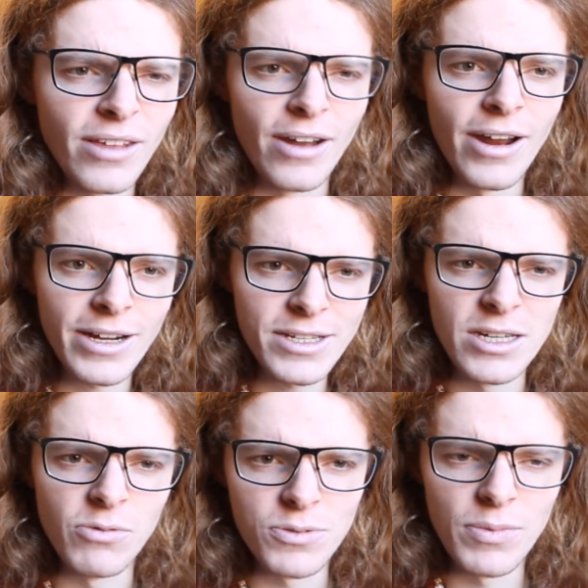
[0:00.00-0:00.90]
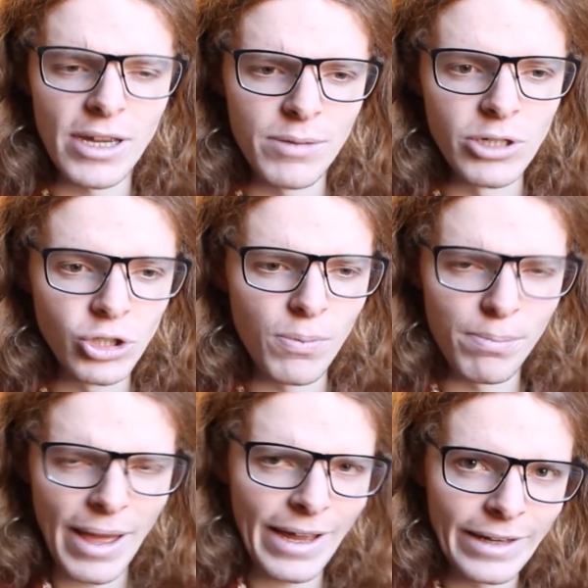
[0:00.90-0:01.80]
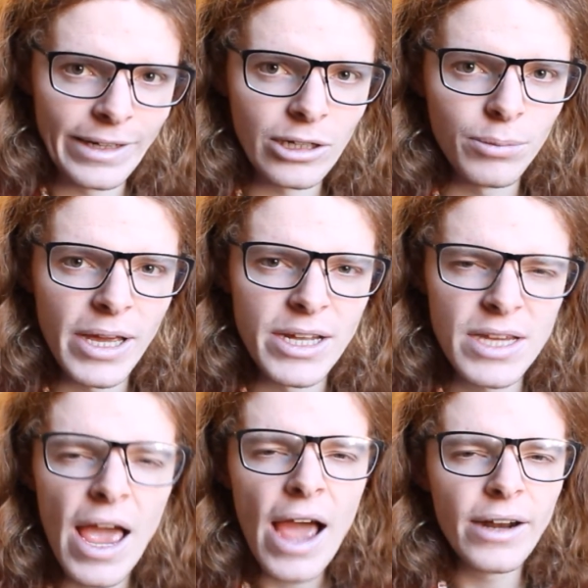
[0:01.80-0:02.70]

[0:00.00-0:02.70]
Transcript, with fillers: then the next scene was making me jump back a little bit,